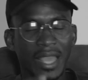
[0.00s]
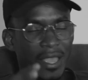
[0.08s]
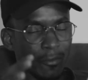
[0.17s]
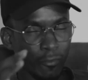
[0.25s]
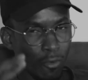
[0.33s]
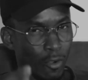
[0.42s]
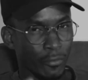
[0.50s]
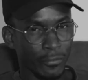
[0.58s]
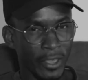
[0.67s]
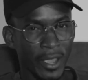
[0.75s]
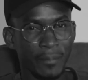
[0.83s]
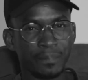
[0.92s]
four of
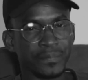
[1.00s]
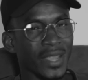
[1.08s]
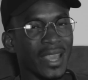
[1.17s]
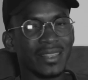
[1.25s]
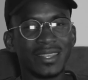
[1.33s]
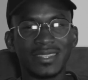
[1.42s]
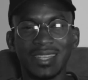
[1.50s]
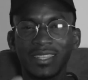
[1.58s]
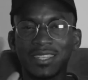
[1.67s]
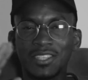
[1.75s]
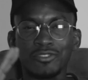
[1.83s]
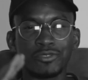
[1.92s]
them, and they
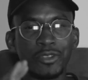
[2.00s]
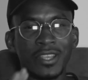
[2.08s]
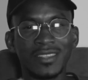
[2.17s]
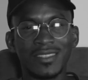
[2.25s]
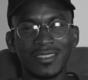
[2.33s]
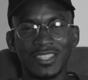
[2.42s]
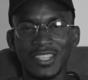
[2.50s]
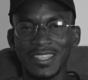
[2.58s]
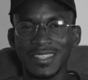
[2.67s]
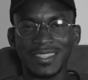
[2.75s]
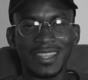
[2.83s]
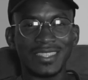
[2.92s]
started enjoying the
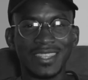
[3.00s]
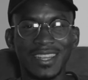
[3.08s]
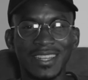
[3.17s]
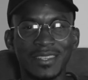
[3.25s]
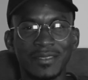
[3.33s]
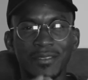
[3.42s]
cheese. They started